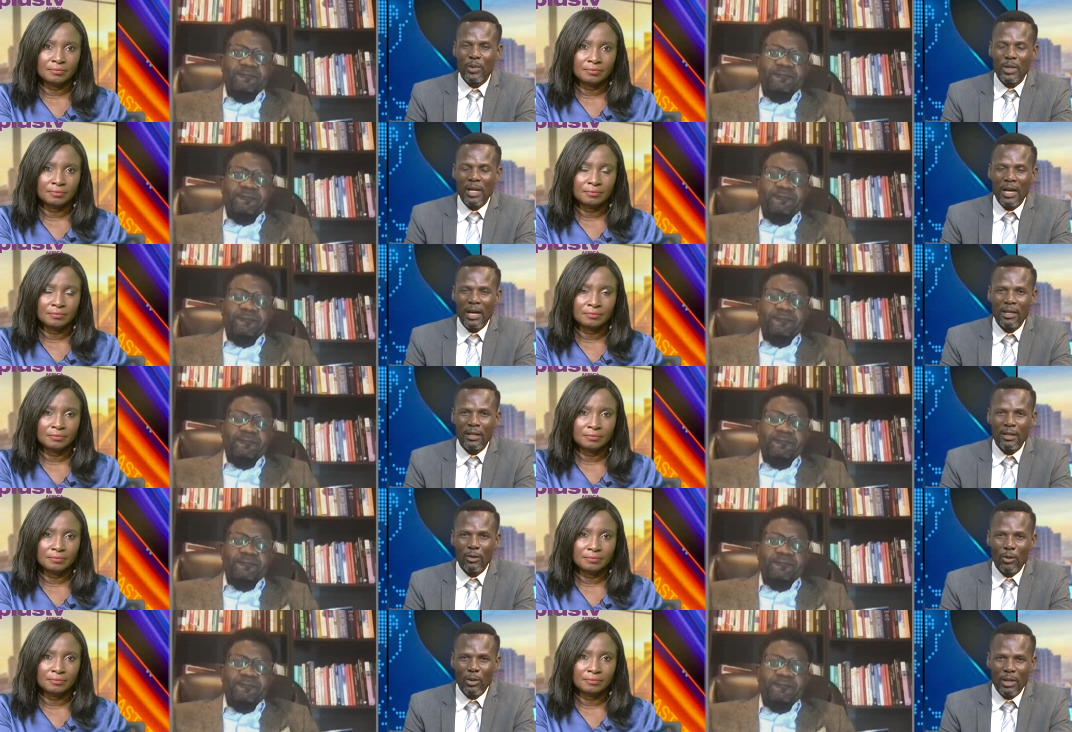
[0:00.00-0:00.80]
Speaker 1: in hand
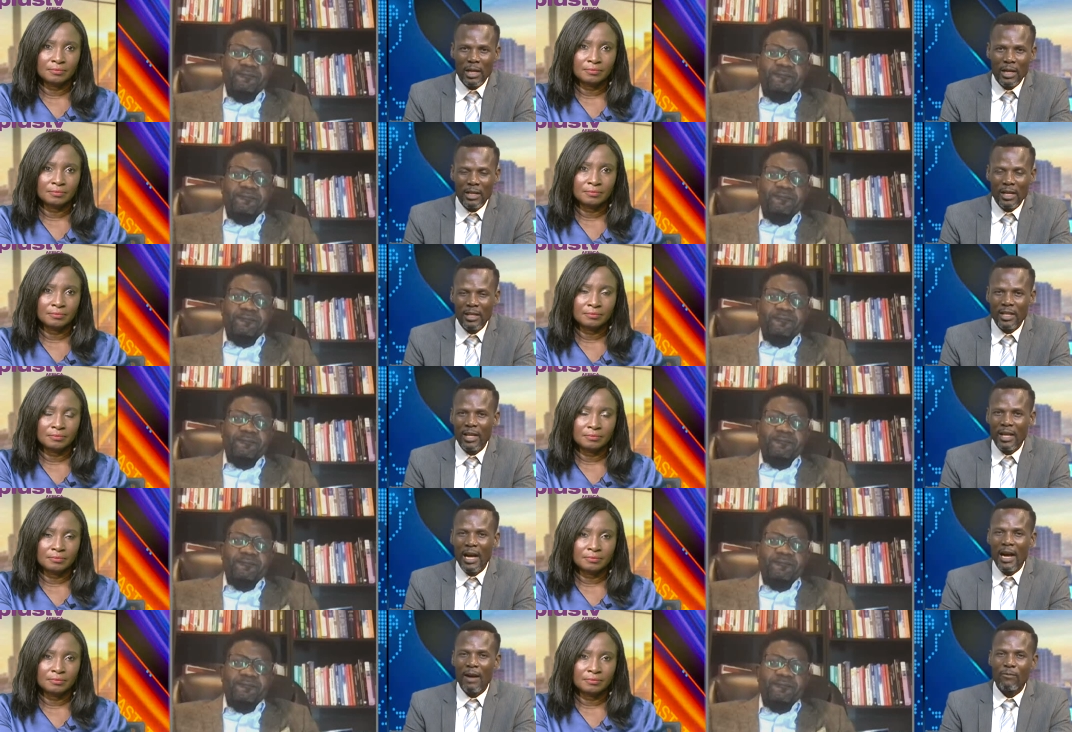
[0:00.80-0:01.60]
and all that, and they
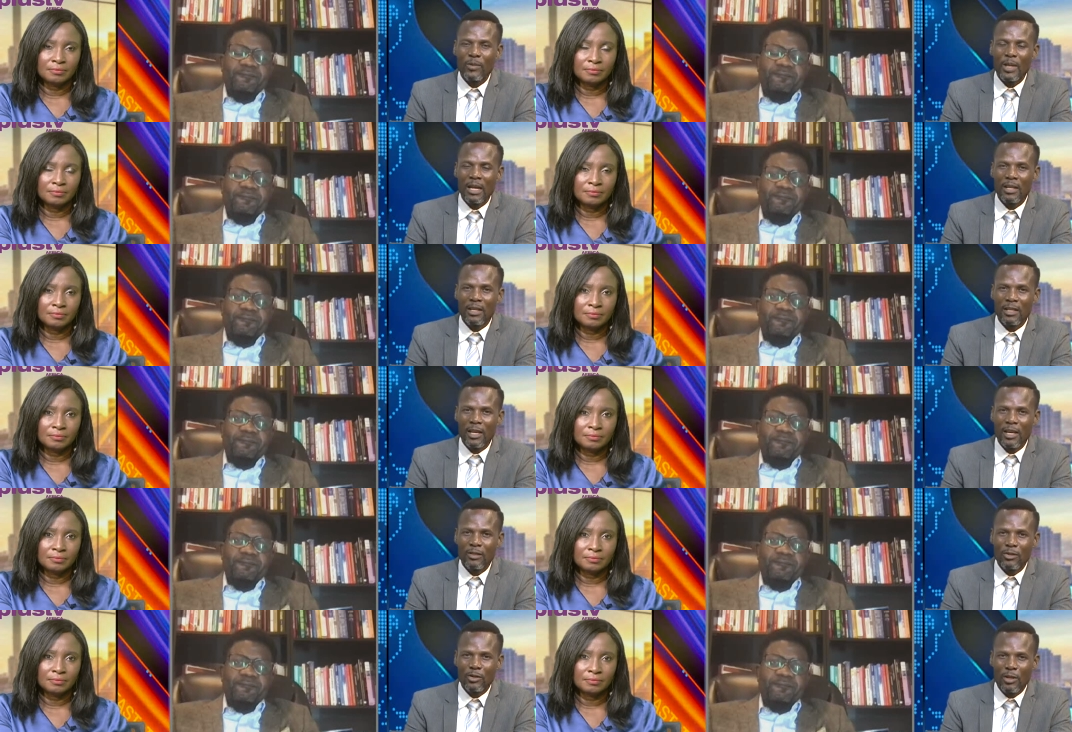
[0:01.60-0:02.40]
have that
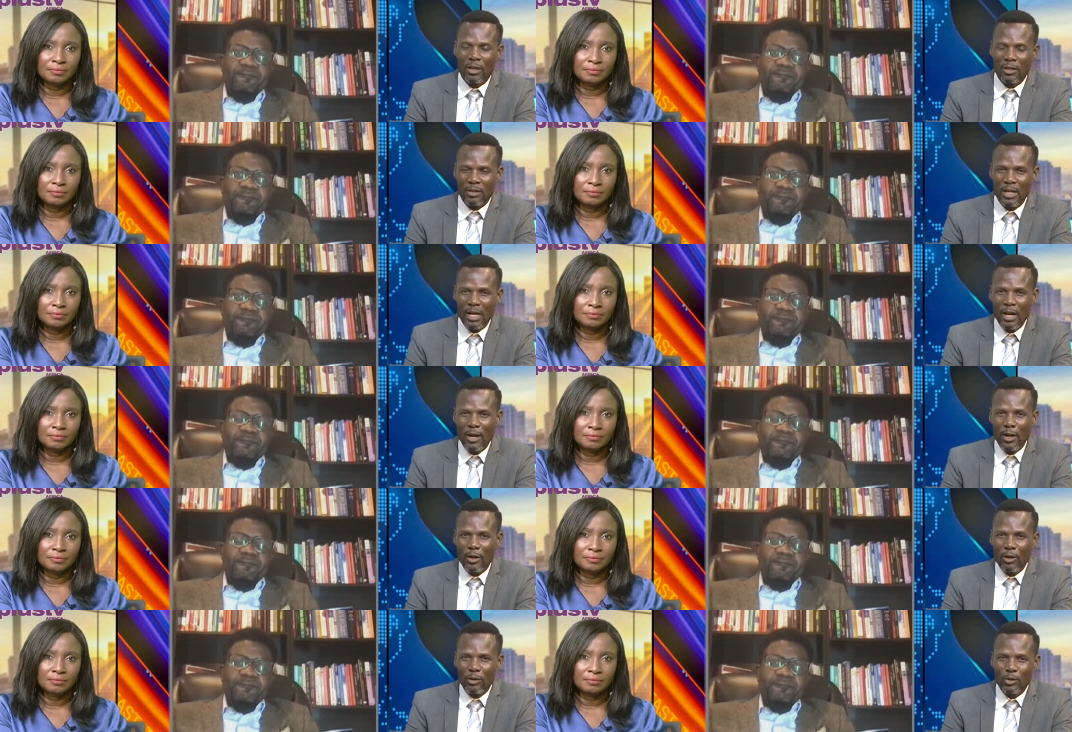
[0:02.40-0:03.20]
against us.
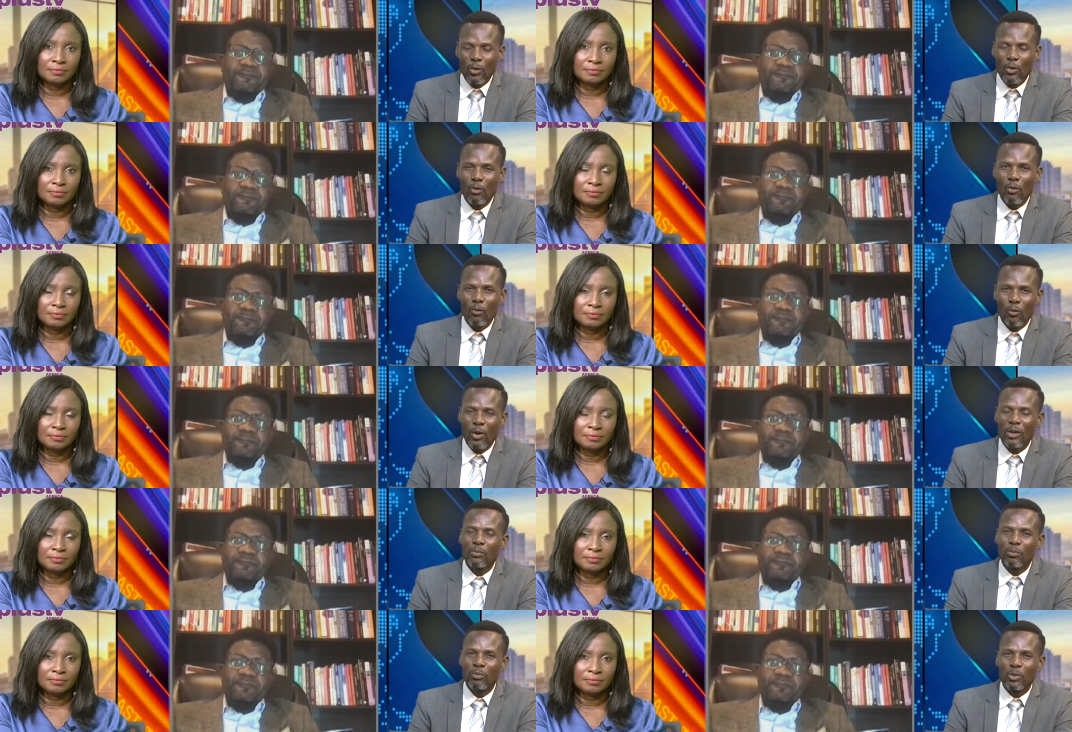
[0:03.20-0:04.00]
So
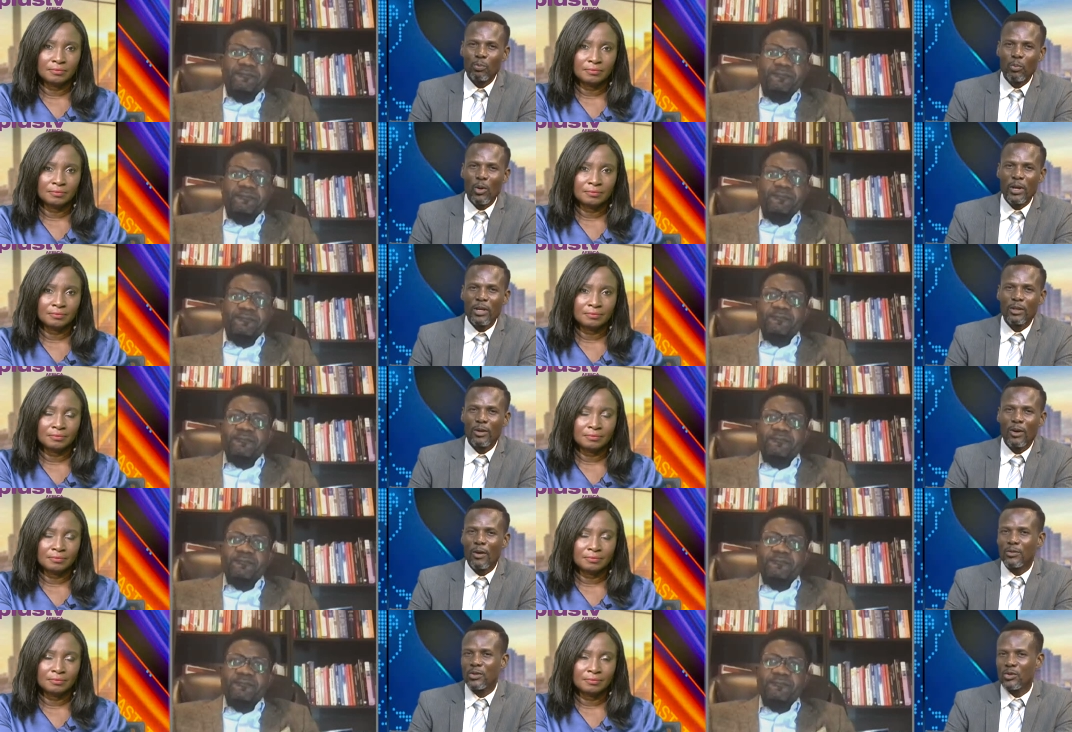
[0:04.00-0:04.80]
what point
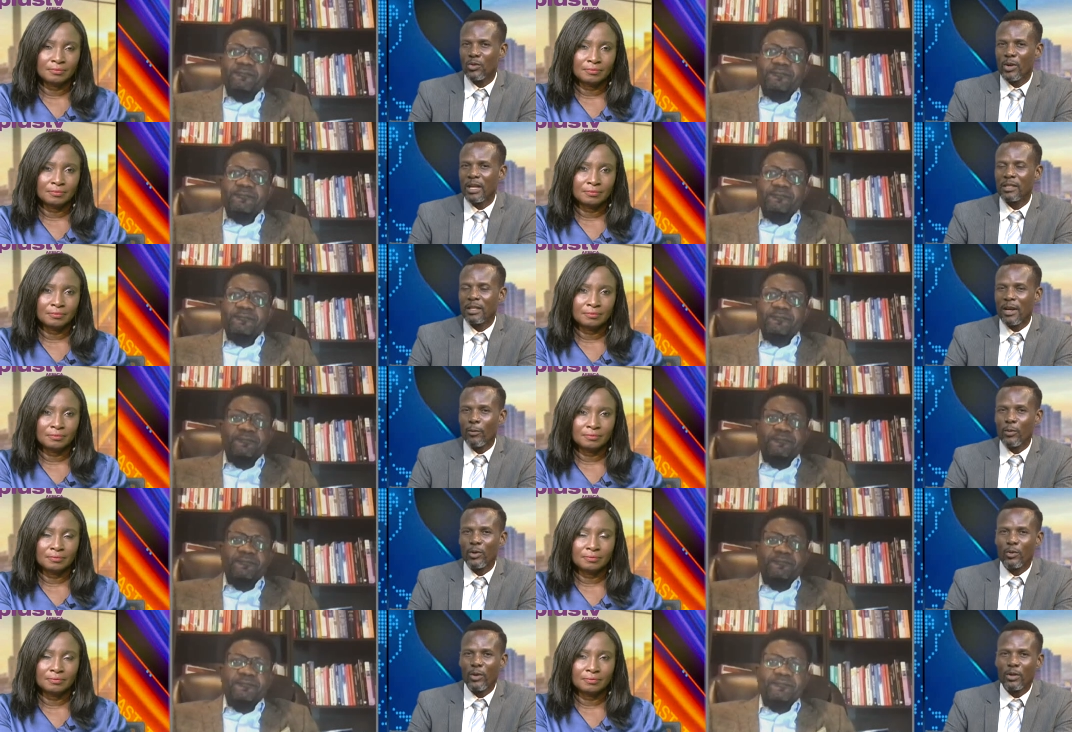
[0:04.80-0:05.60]
of strength are
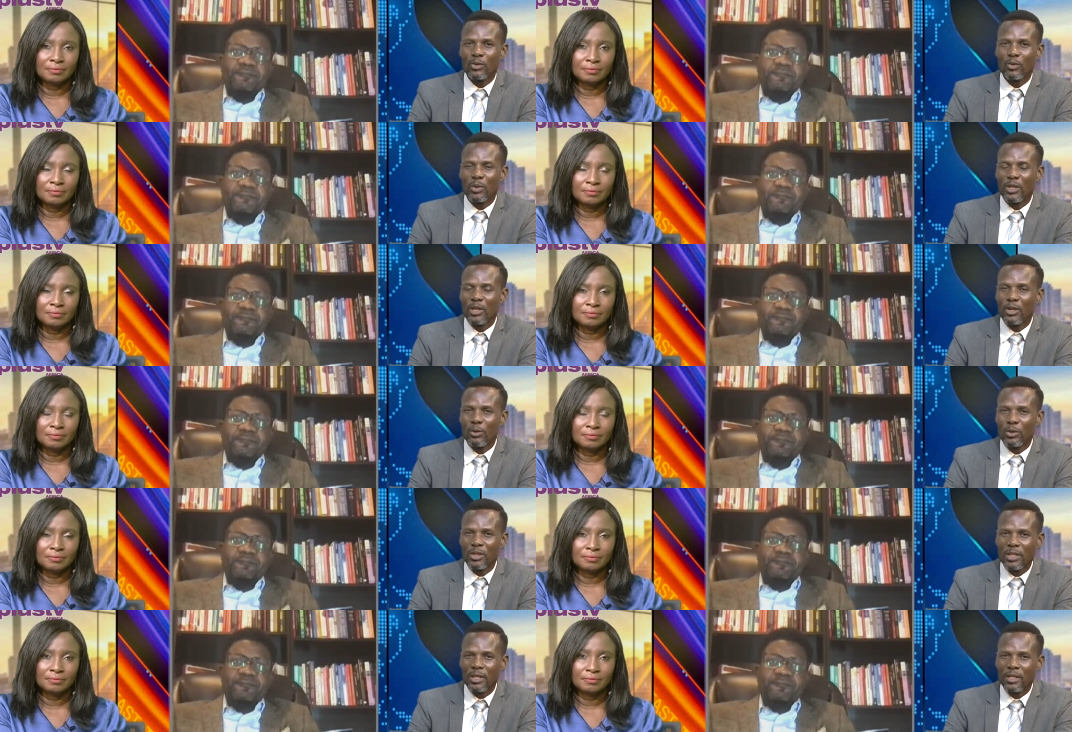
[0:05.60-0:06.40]
we going to be
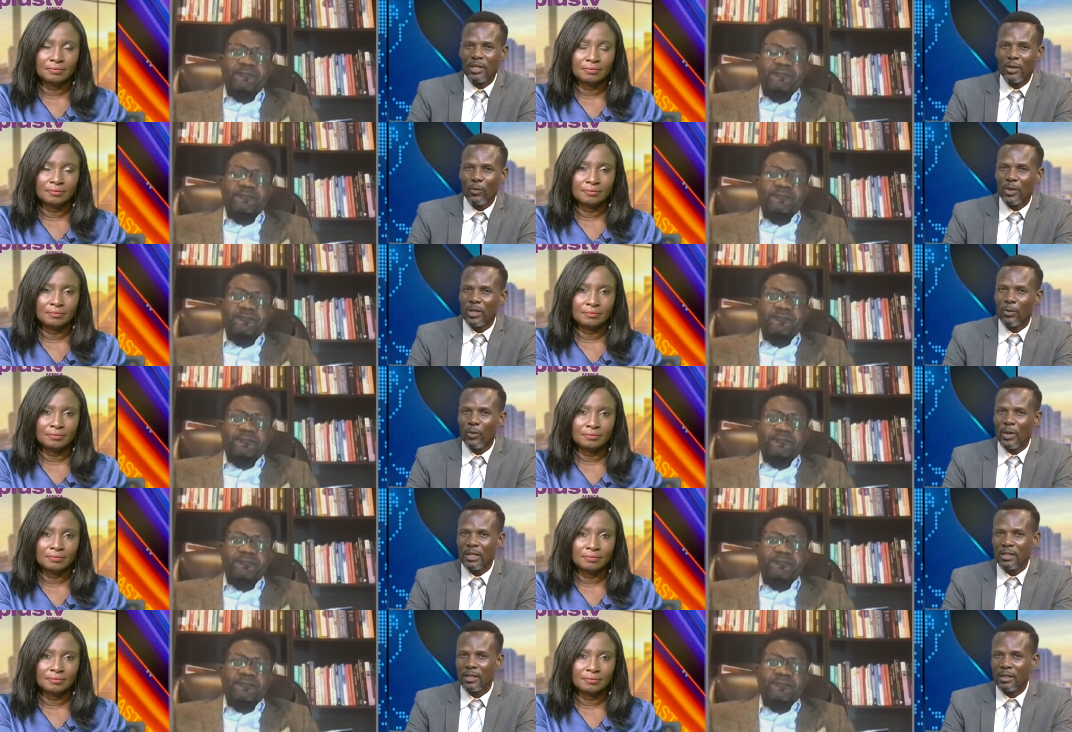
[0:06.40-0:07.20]
negotiating with the
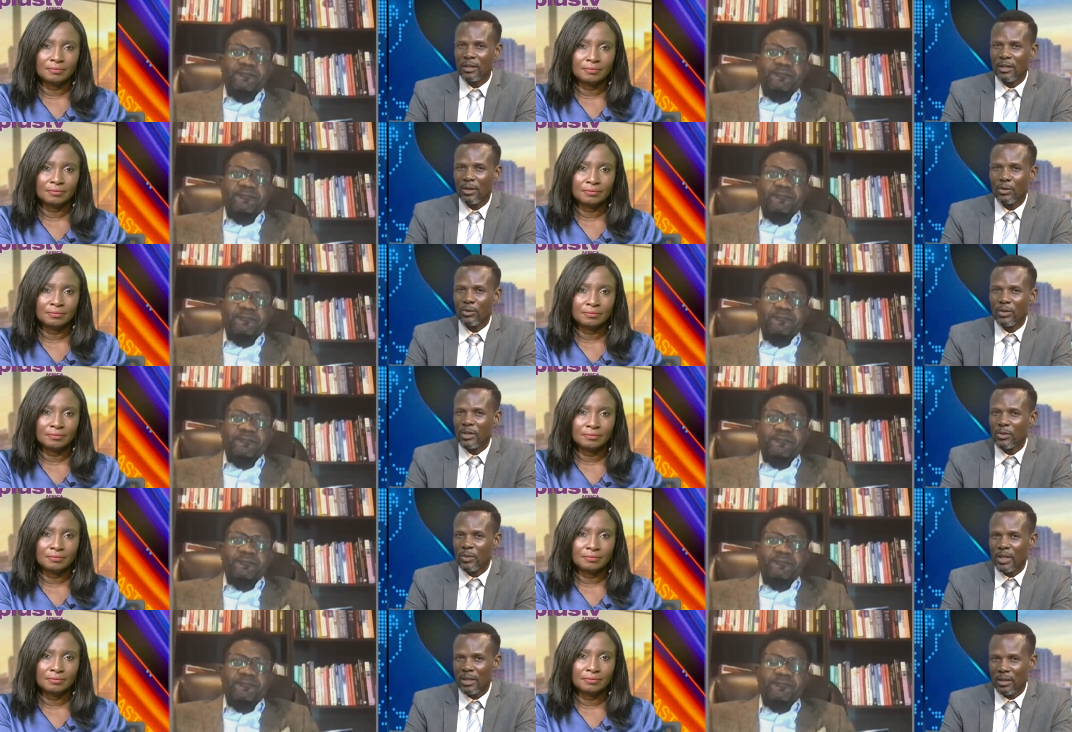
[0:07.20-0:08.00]
Western
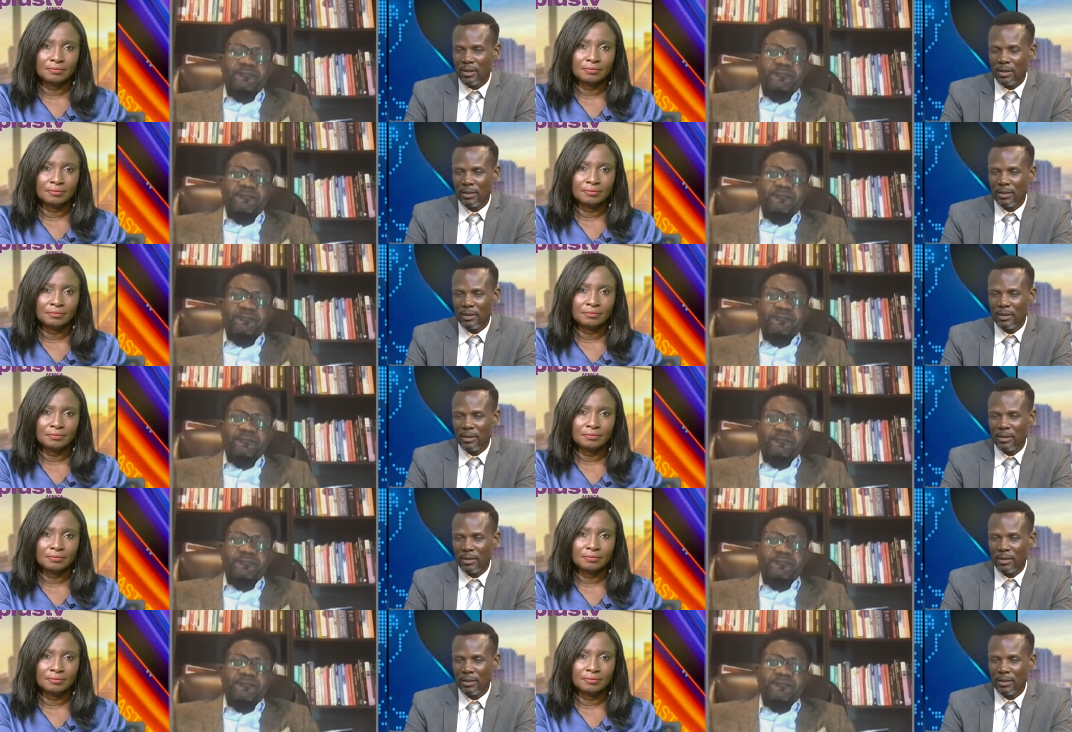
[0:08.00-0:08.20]
countries with?